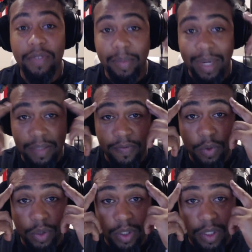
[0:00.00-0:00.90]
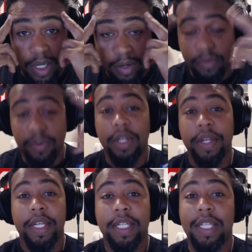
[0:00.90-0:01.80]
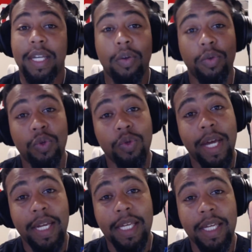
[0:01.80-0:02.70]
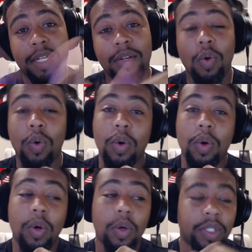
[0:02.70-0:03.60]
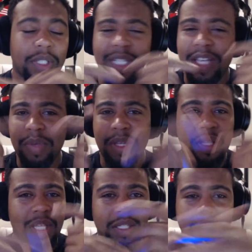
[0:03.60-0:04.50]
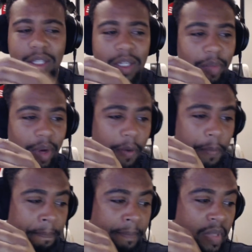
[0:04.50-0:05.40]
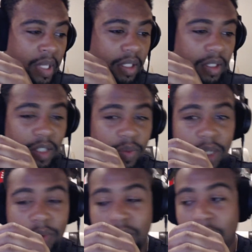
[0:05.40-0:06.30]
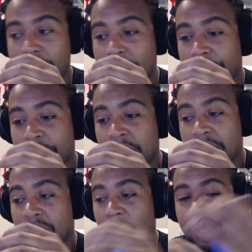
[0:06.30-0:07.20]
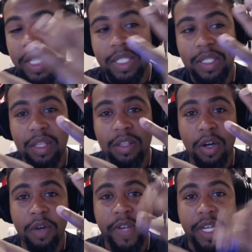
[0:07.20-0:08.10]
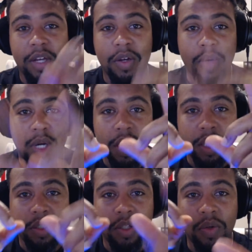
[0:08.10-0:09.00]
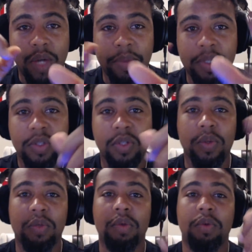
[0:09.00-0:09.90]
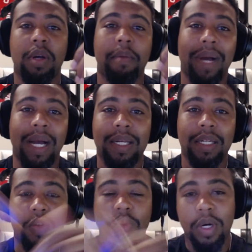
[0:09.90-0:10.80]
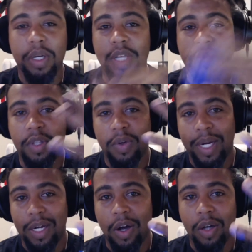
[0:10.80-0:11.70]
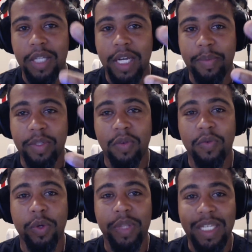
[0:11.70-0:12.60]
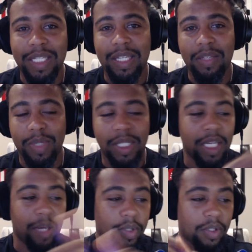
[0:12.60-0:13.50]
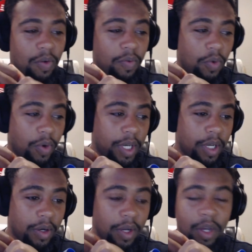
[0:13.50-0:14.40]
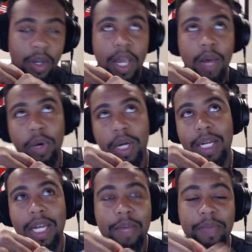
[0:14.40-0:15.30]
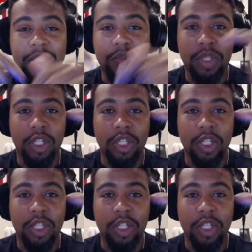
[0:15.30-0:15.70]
to my future self, say don't do that again, or just to give me things to think about. So that's really what's going down. So this is the third video. Episodes 2 and 3 were combined into one, even though I called that episode 4. This is really episode 4 here, and we're gonna name this one the